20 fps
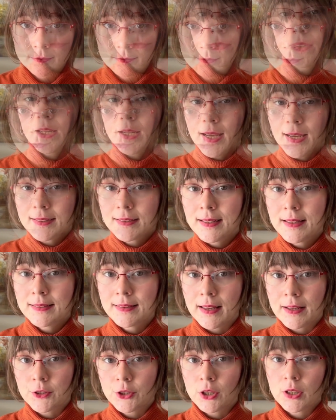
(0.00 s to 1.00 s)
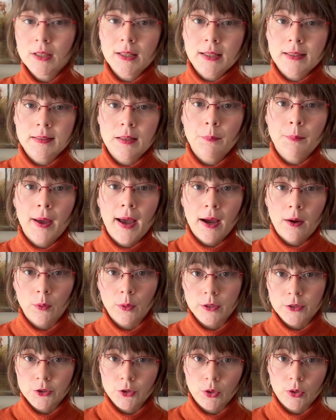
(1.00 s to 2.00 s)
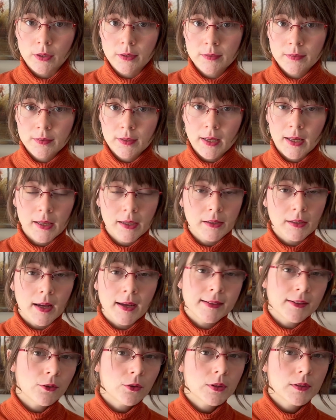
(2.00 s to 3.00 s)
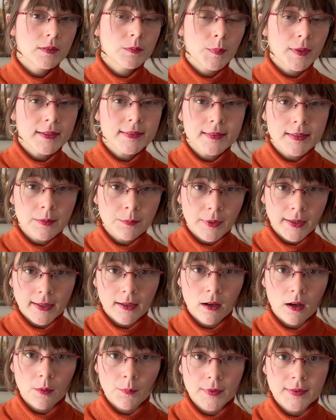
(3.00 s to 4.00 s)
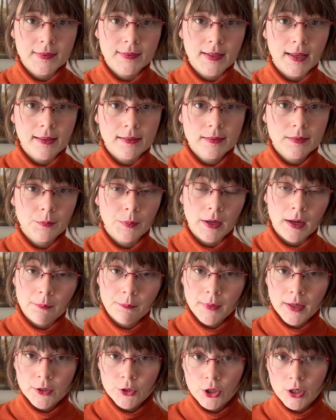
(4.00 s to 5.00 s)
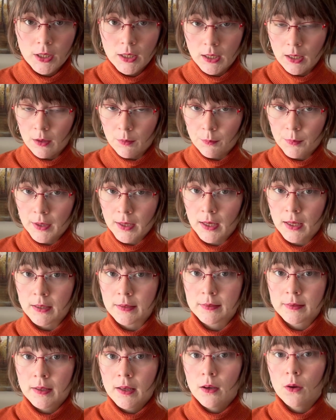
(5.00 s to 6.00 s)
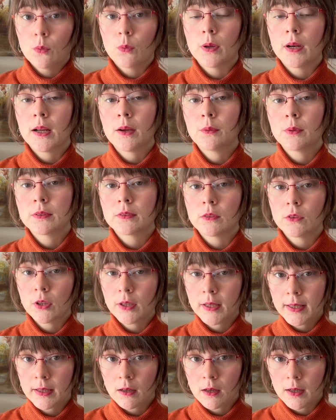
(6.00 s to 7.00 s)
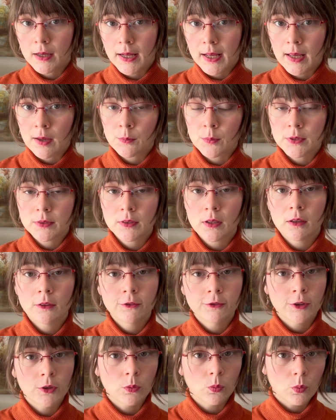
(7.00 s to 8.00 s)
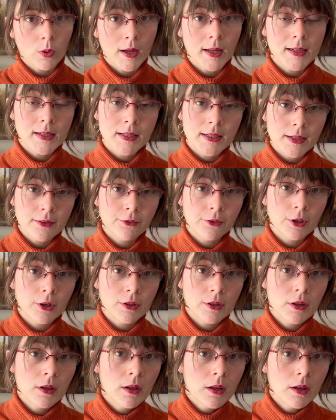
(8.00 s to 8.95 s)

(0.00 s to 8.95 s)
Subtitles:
The next essential is a power source, and I know this might seem like common sense, but I'm mentioning it because when I was looking on Amazon for what different